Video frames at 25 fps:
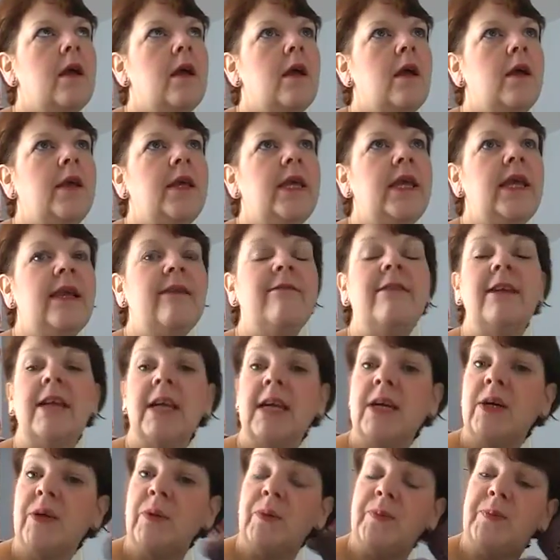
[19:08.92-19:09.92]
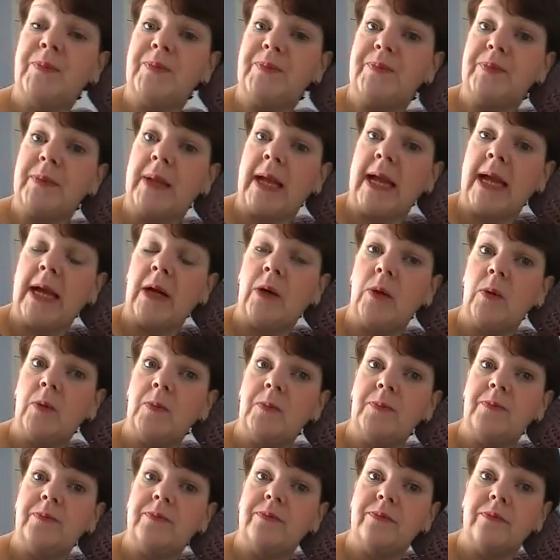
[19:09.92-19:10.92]
A year ago now.
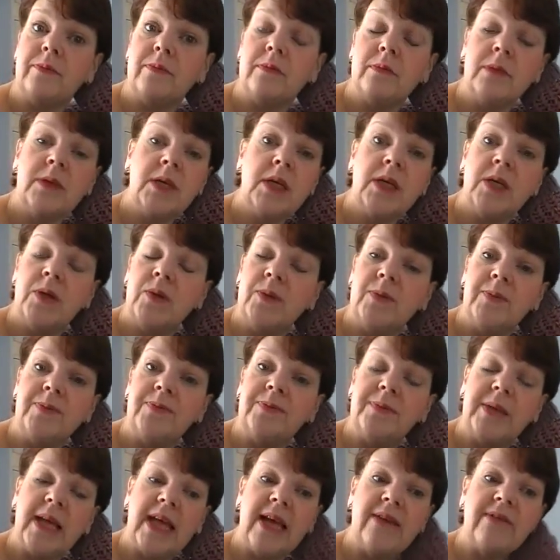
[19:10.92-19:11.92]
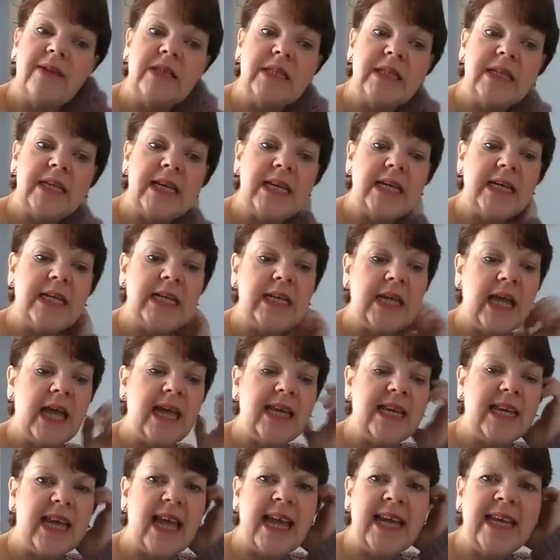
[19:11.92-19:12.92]
No, haven't done
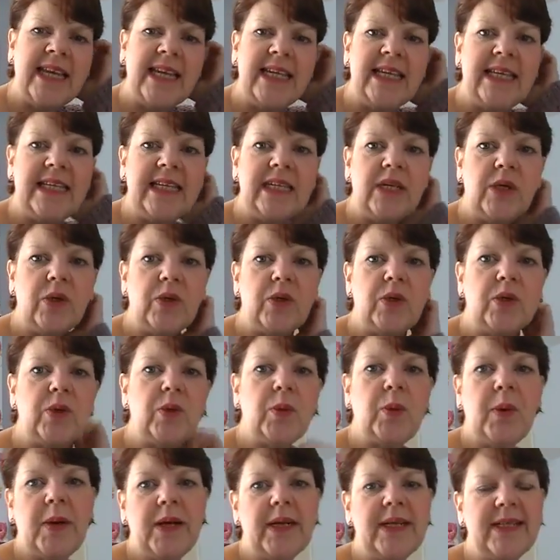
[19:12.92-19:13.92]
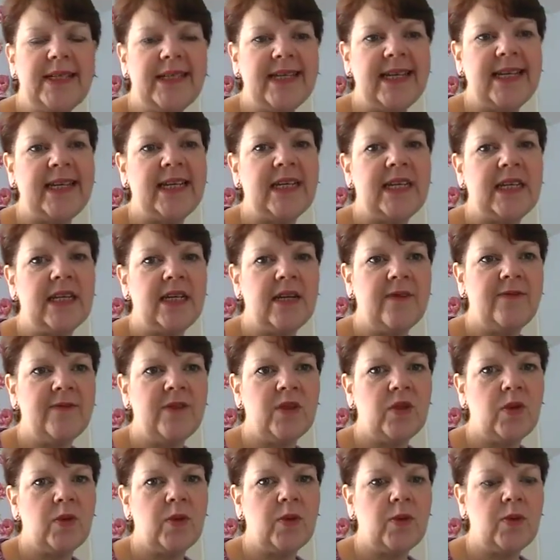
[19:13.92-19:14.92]
any quilting of
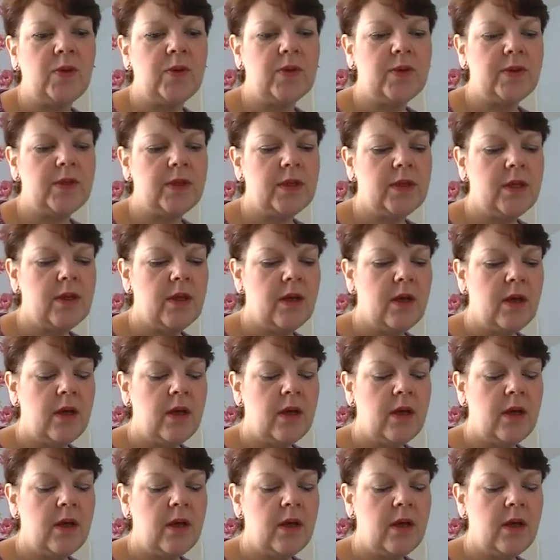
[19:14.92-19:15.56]
sorts.